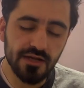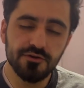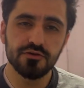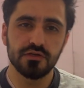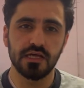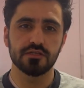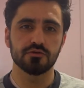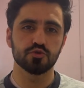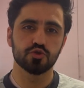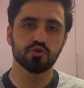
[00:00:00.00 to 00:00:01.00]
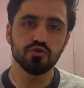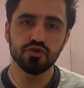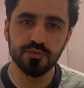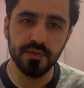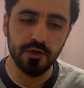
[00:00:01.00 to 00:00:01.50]
I don't know, like school
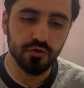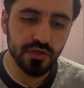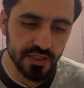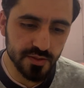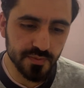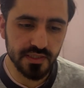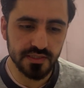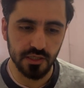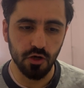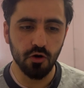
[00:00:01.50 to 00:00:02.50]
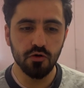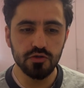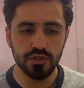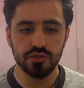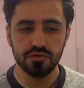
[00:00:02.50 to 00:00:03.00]
should be a good experience.
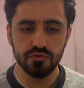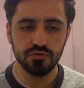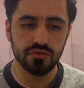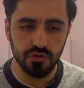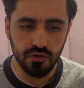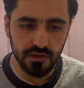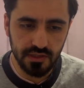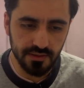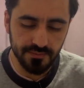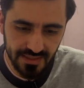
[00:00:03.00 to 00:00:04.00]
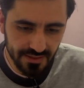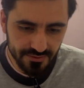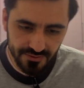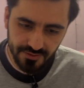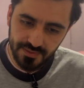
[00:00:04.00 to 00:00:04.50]
All these rules, all that, man, I
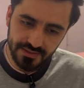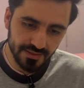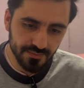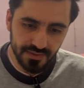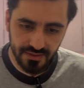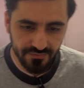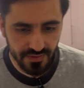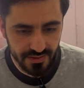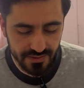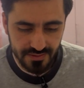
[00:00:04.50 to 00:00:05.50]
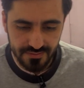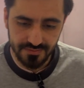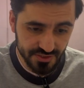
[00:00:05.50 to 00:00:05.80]
don't know, man, they make it very